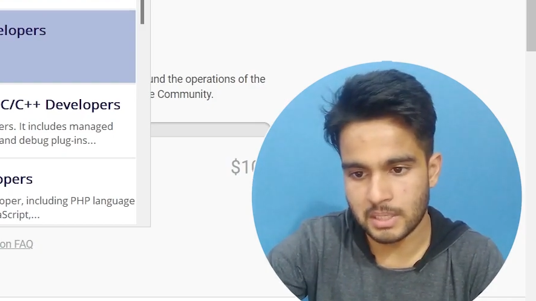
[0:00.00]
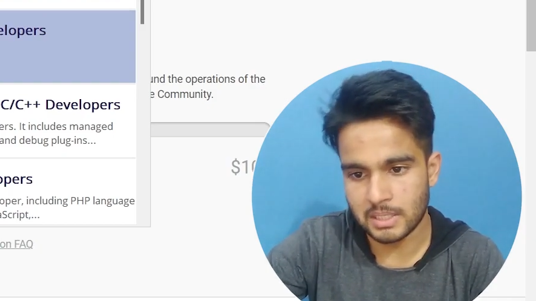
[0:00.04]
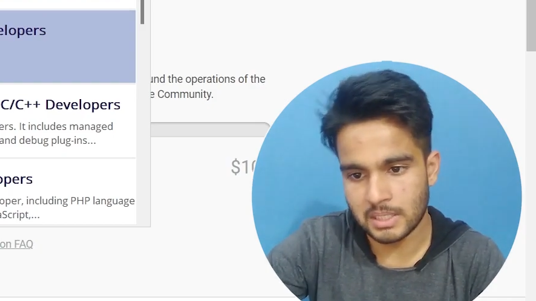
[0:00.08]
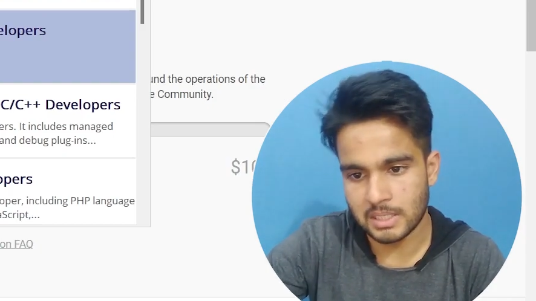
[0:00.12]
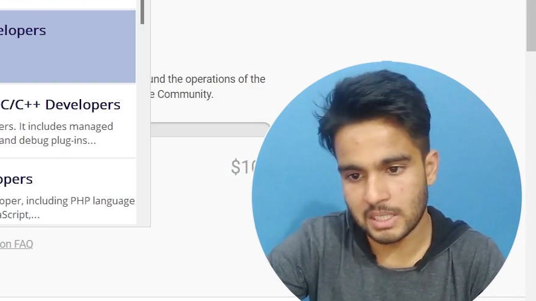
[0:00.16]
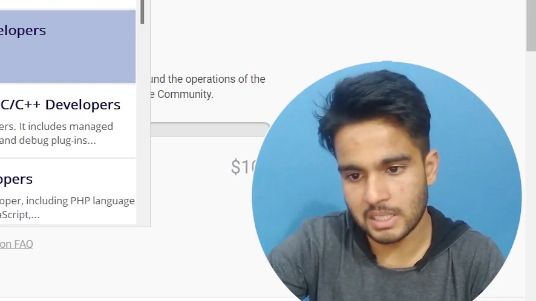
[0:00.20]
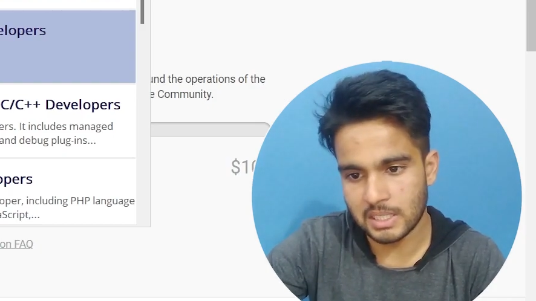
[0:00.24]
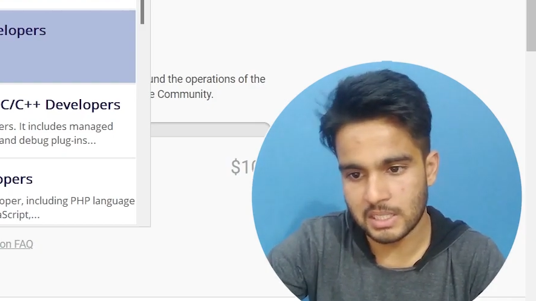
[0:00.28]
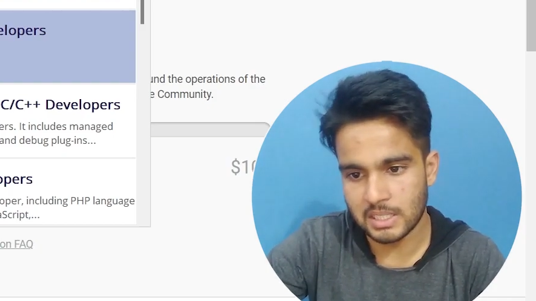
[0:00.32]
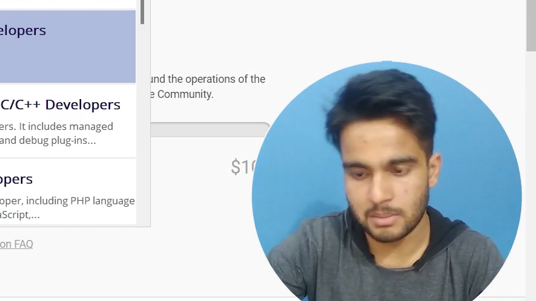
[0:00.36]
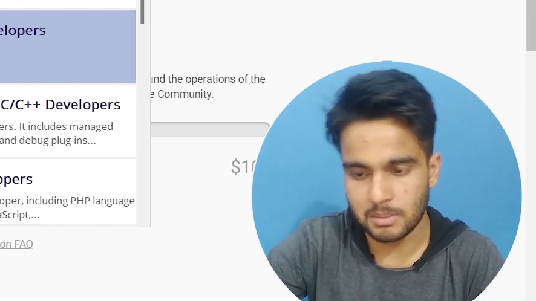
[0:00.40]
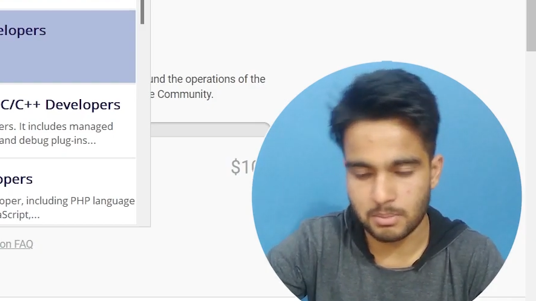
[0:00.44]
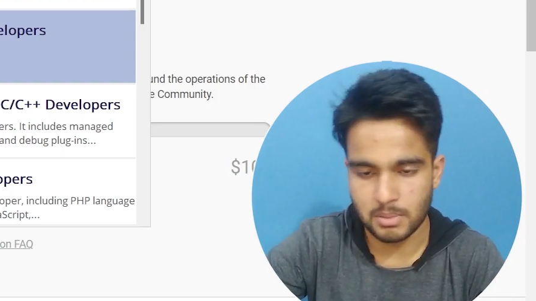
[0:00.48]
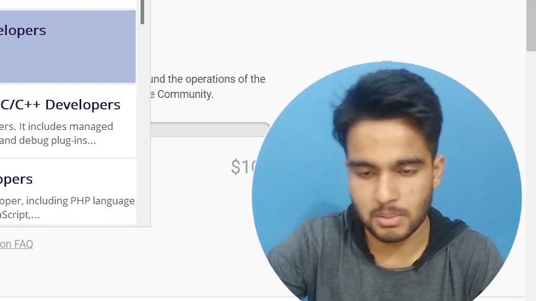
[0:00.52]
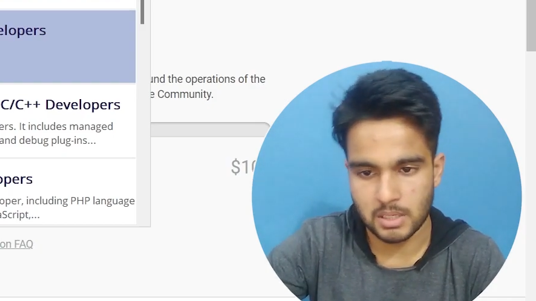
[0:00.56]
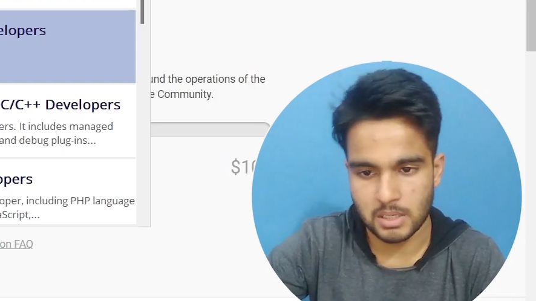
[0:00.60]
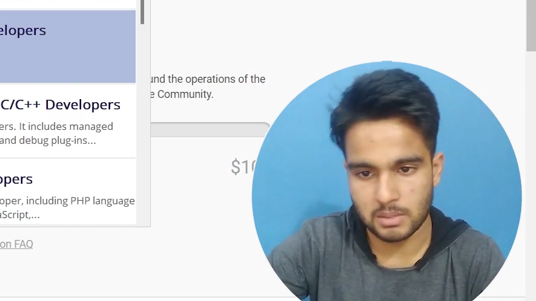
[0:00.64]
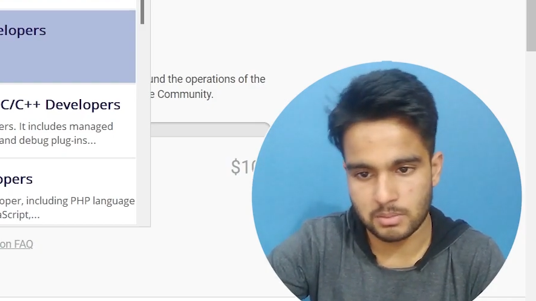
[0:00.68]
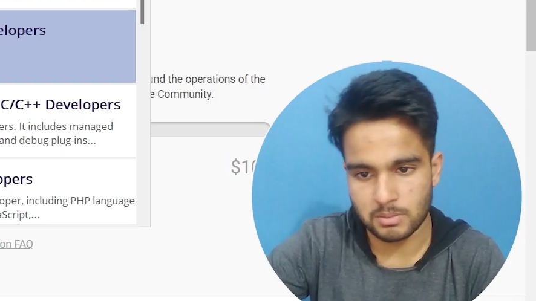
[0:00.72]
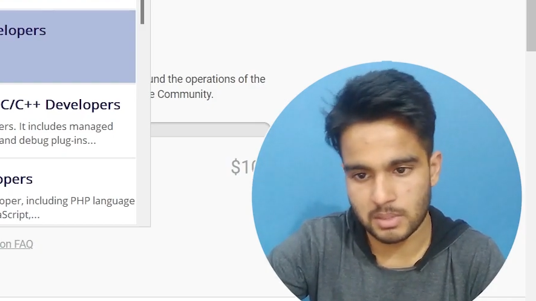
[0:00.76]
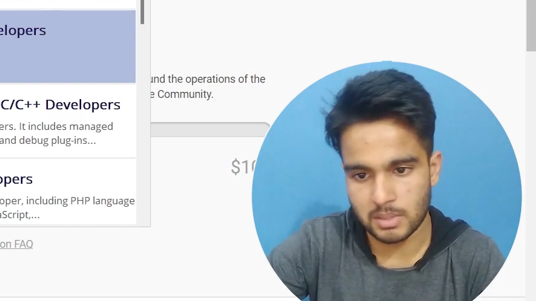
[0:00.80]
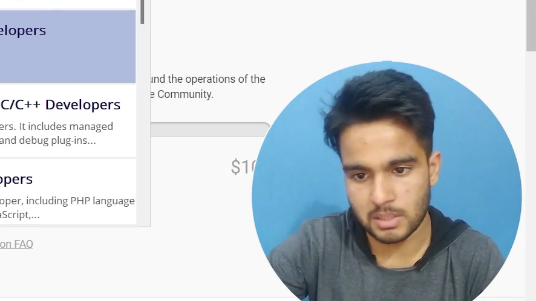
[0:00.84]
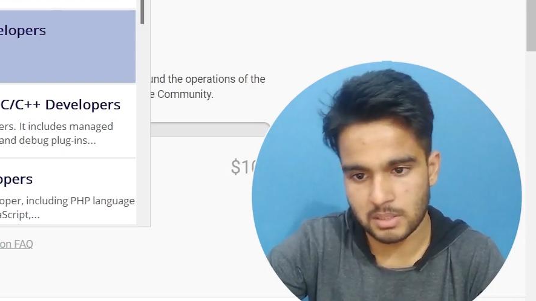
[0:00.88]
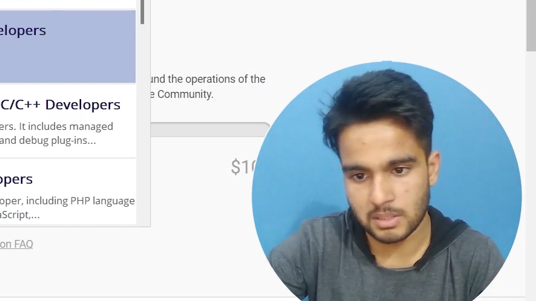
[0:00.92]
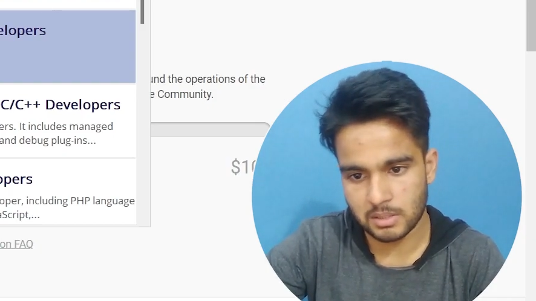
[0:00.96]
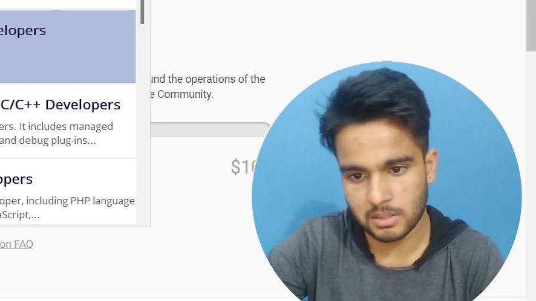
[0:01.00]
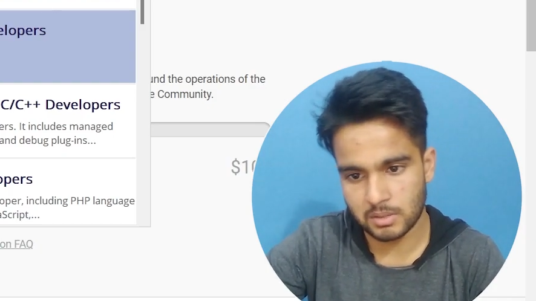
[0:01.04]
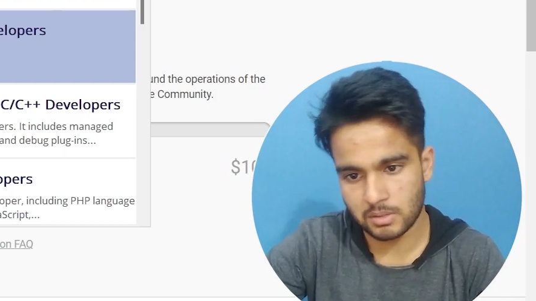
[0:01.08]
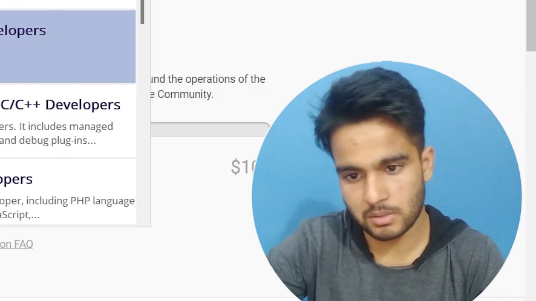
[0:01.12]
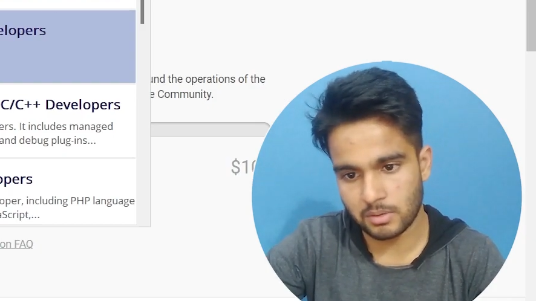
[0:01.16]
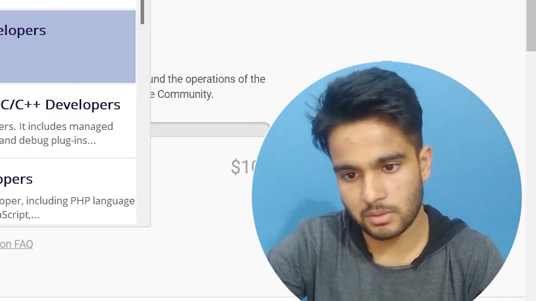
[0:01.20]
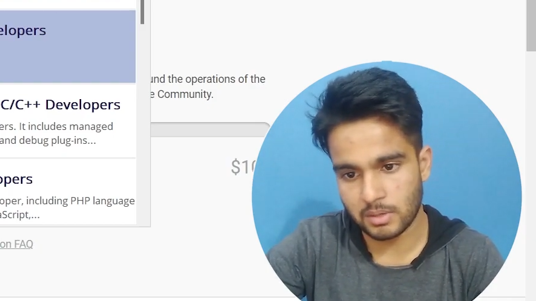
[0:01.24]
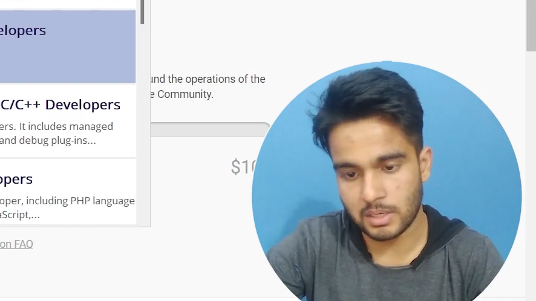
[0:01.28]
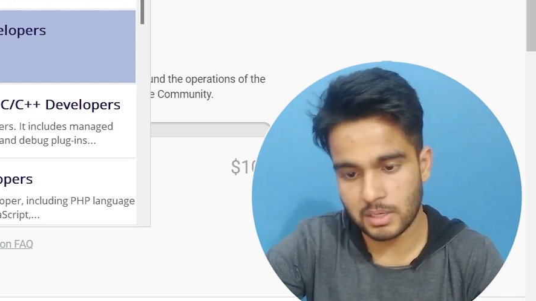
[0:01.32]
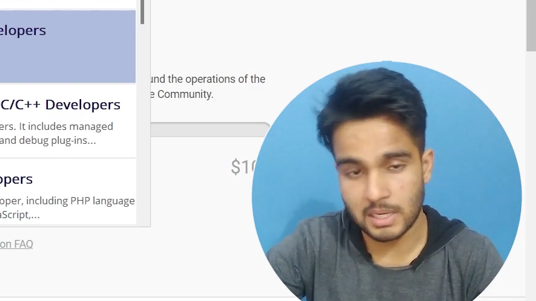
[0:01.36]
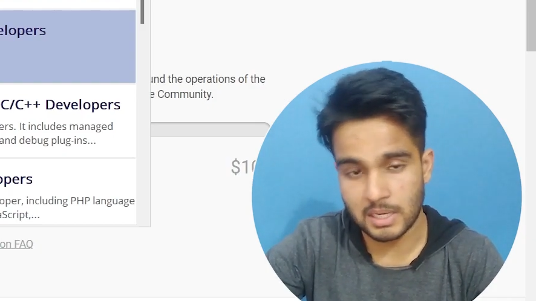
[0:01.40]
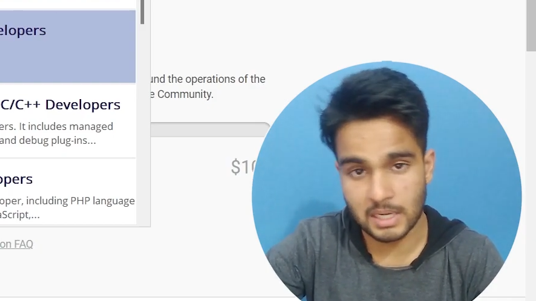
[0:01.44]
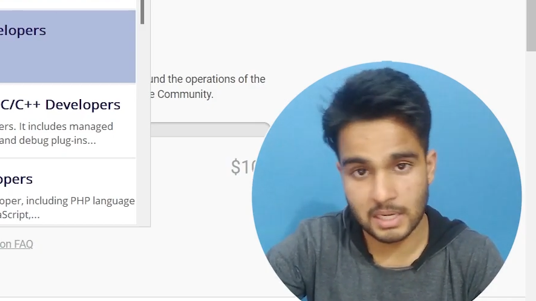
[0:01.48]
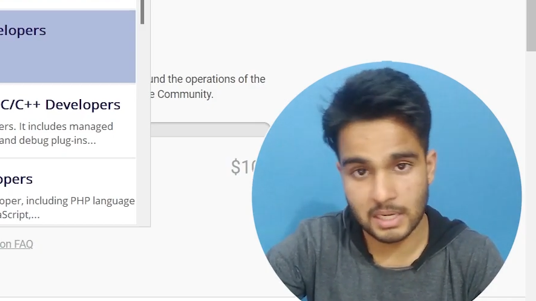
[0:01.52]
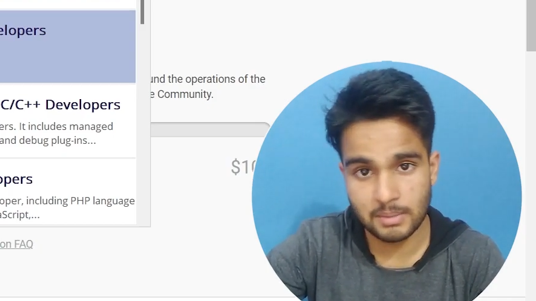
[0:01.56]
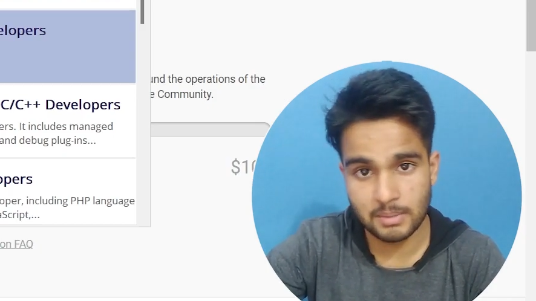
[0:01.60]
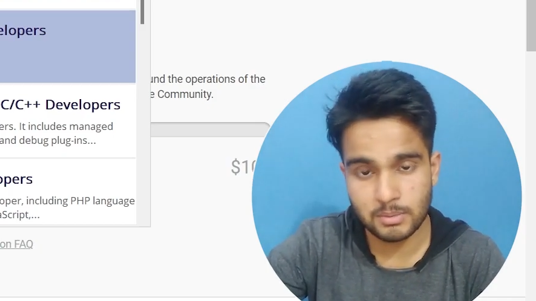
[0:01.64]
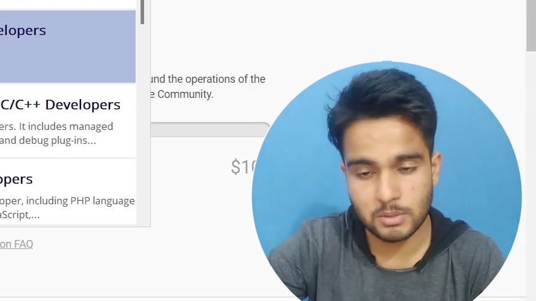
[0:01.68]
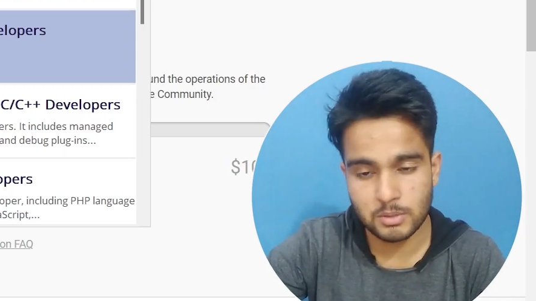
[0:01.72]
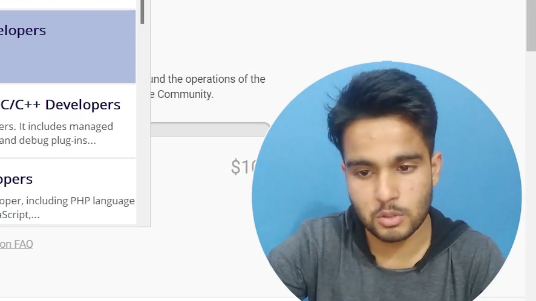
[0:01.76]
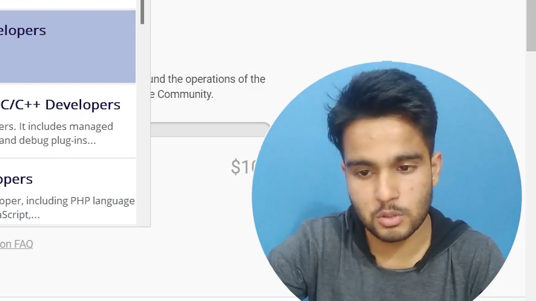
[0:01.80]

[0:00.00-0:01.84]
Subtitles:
C++ in Eclipse,